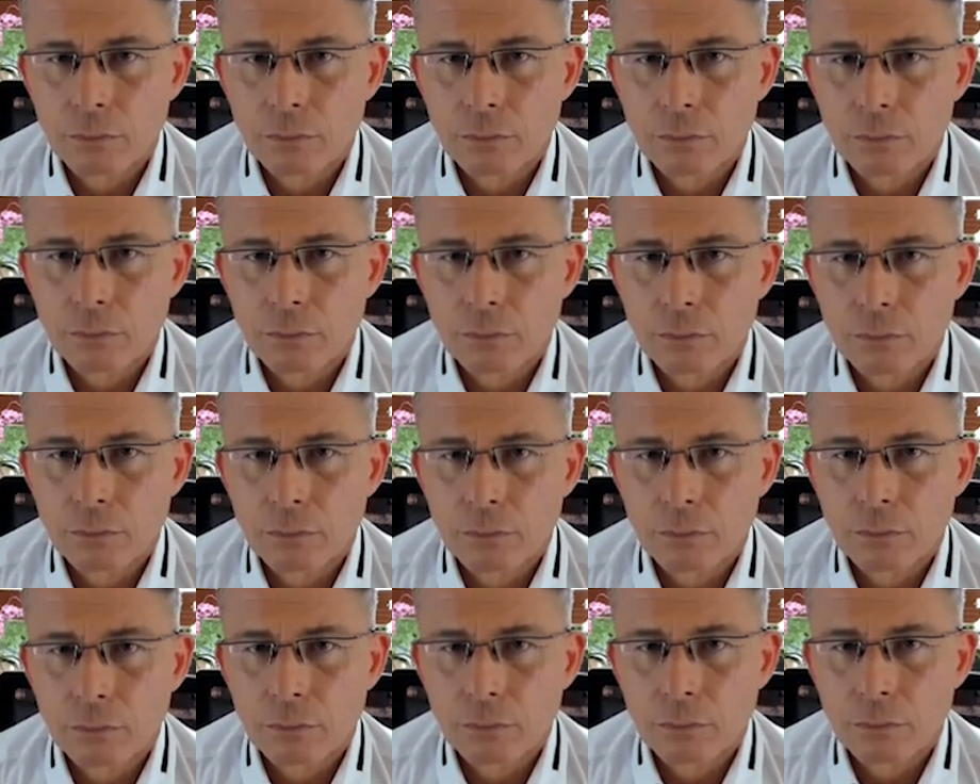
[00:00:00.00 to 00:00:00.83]

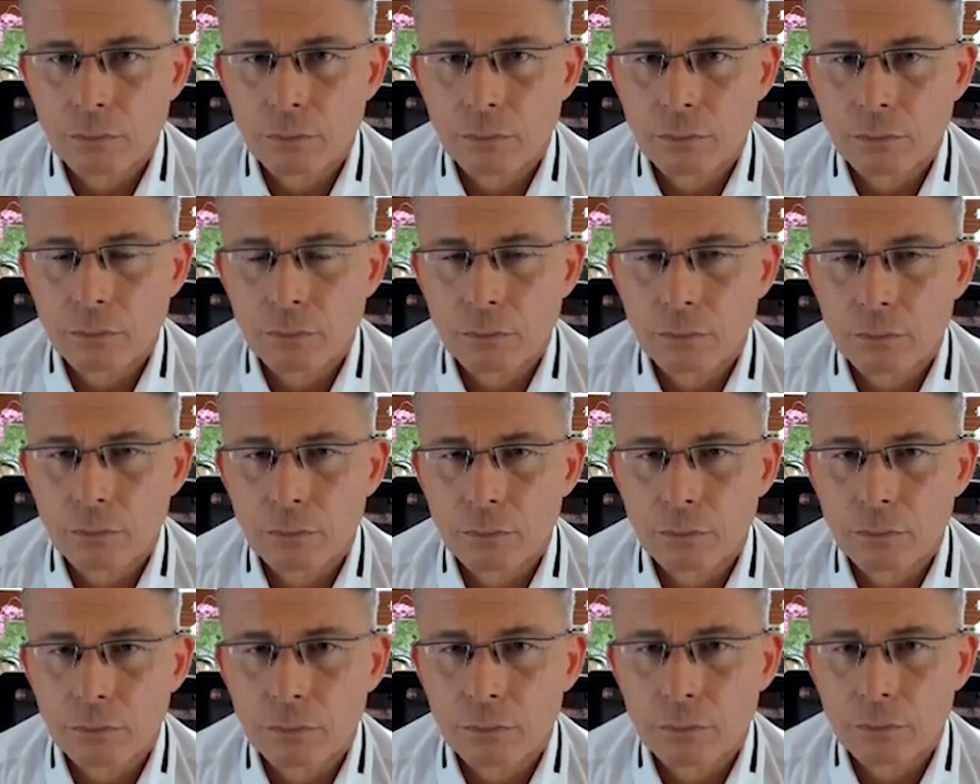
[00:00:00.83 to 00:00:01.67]

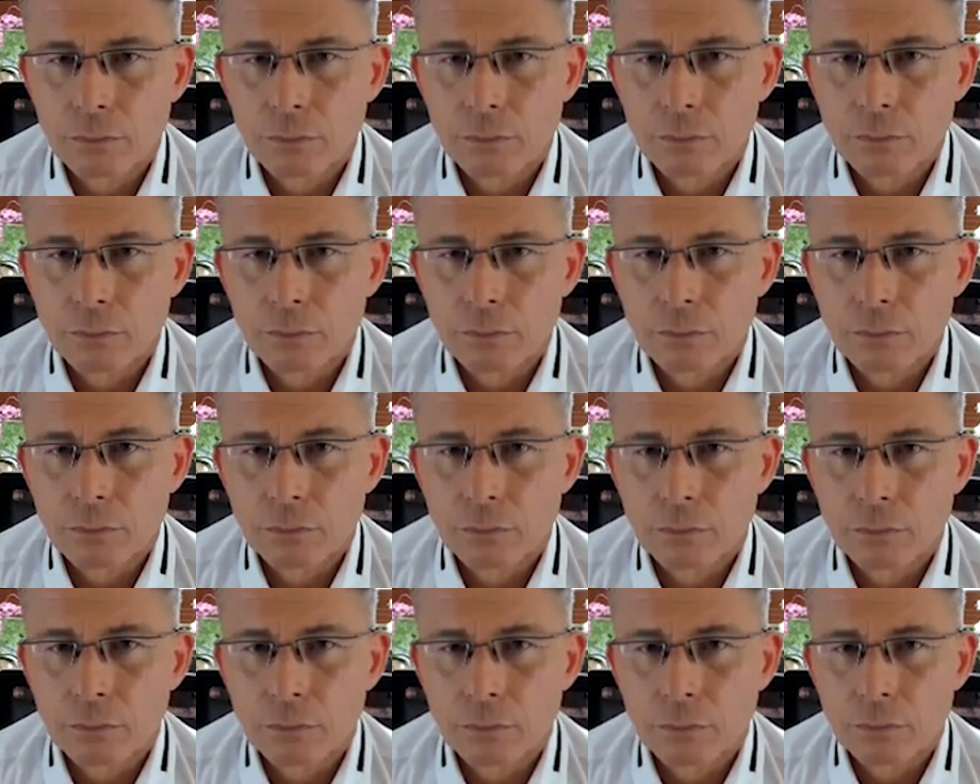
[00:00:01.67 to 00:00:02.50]

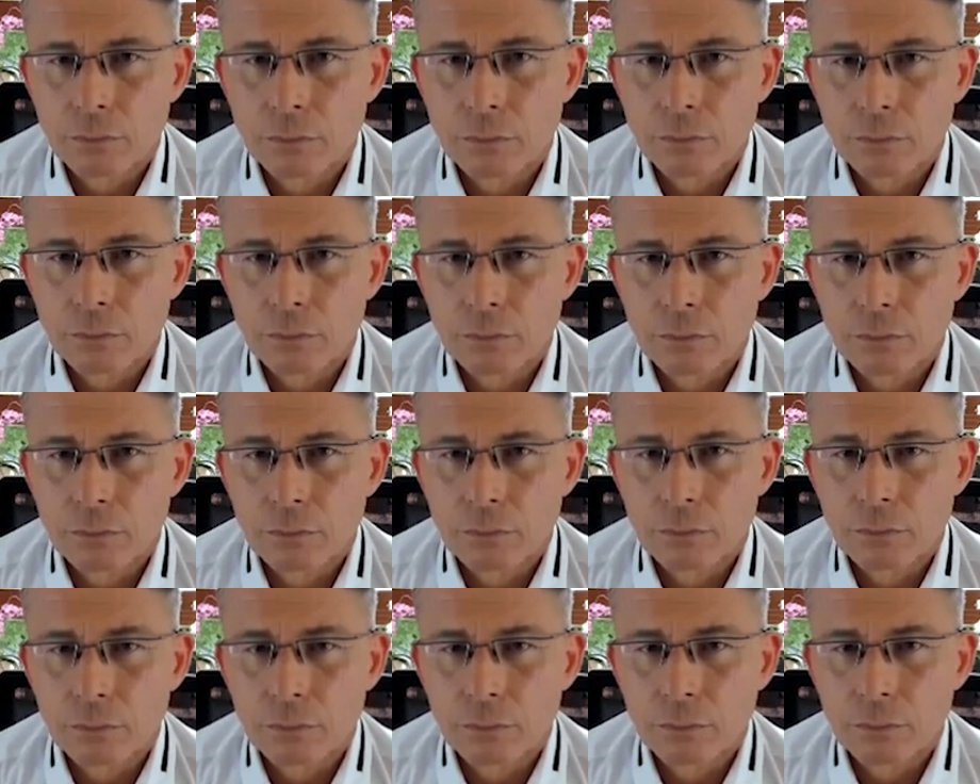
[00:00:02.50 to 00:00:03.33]

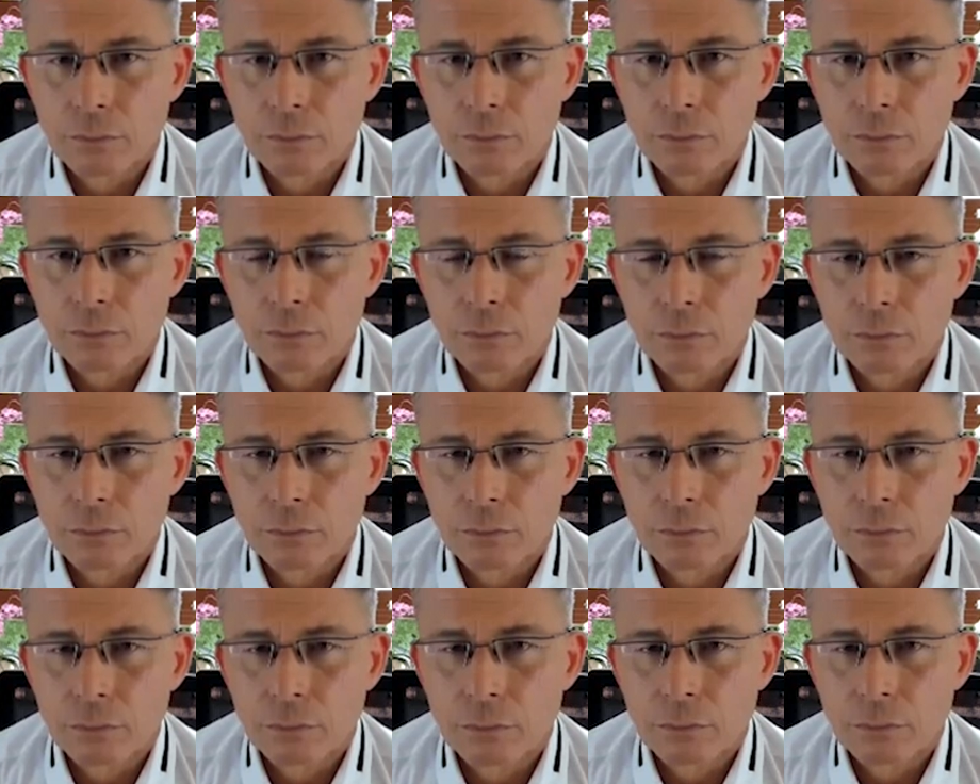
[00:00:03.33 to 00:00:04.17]

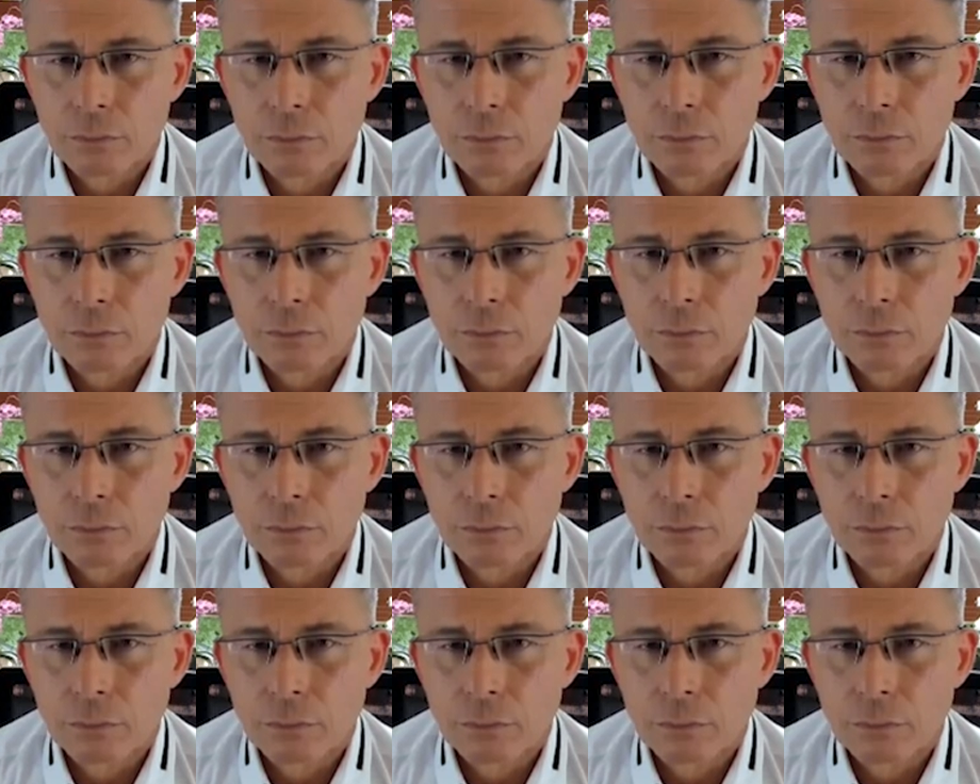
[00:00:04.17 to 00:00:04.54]
No words are spoken by the person on screen.